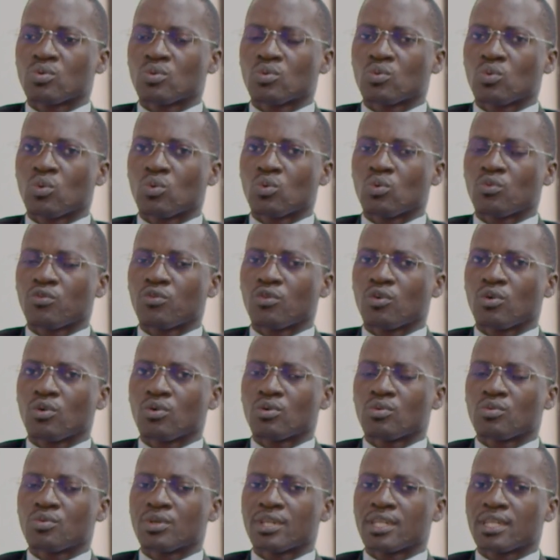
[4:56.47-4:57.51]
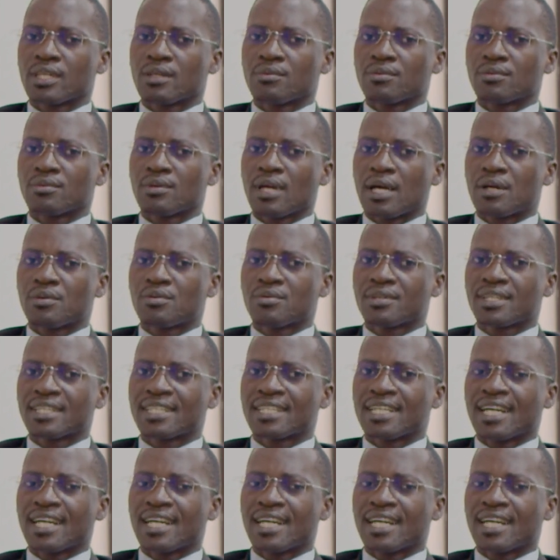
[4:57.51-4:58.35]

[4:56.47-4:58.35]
we are looking